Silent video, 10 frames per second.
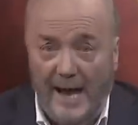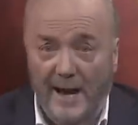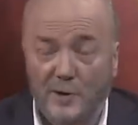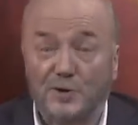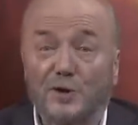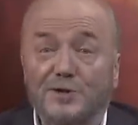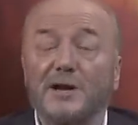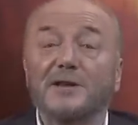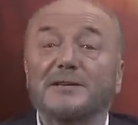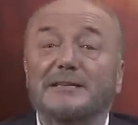And now it's your
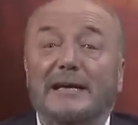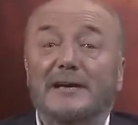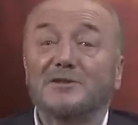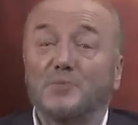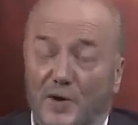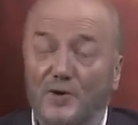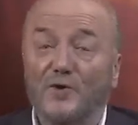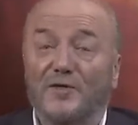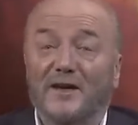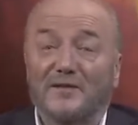turn to tell us what you
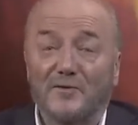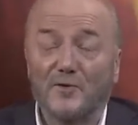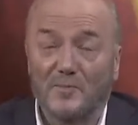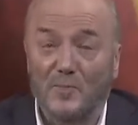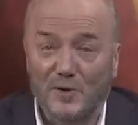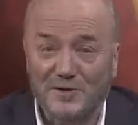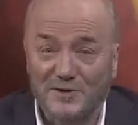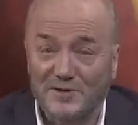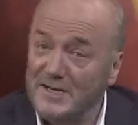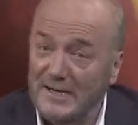think through the
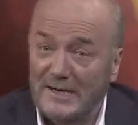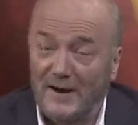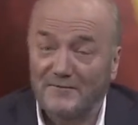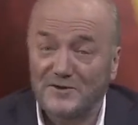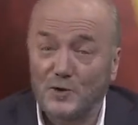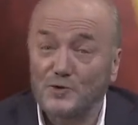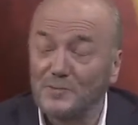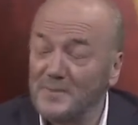portals of social